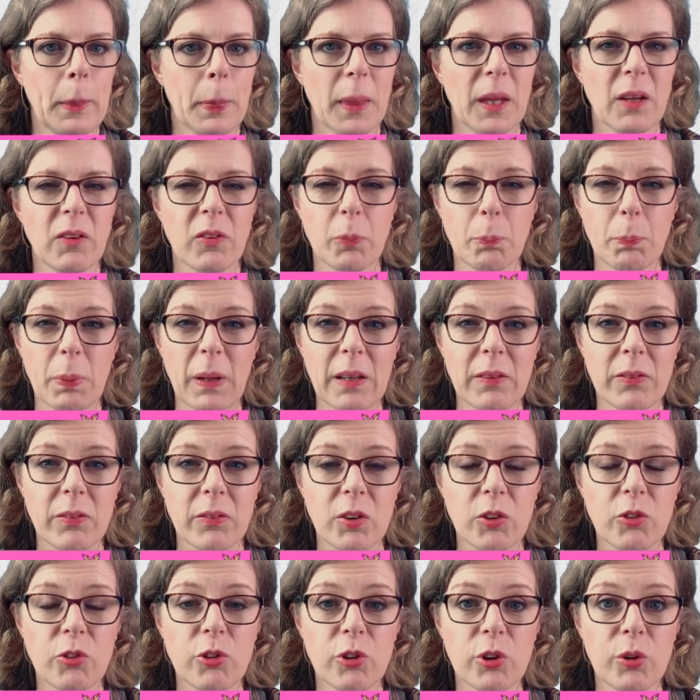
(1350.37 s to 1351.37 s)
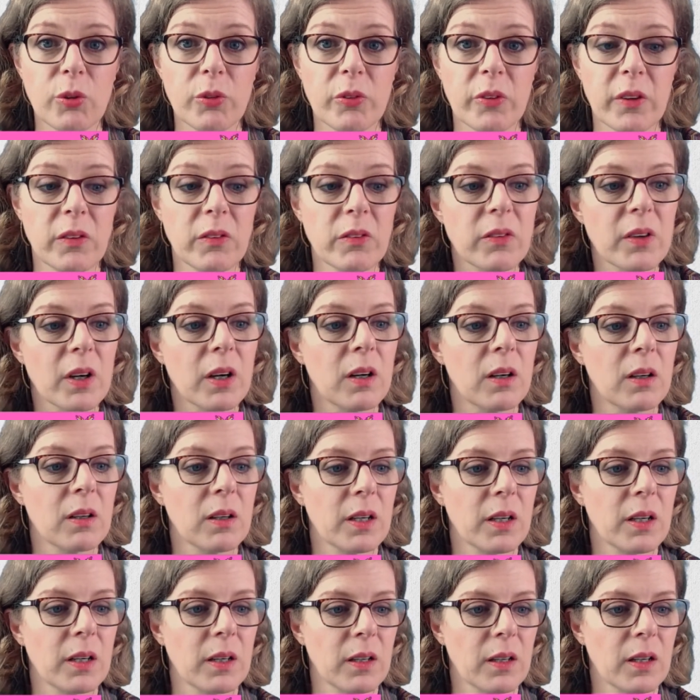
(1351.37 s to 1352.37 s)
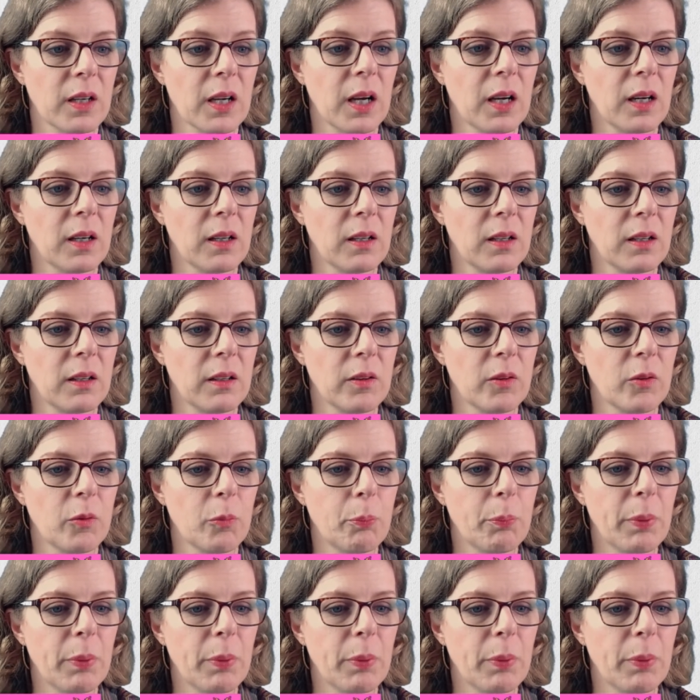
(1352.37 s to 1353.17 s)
it's best to choose a dark colour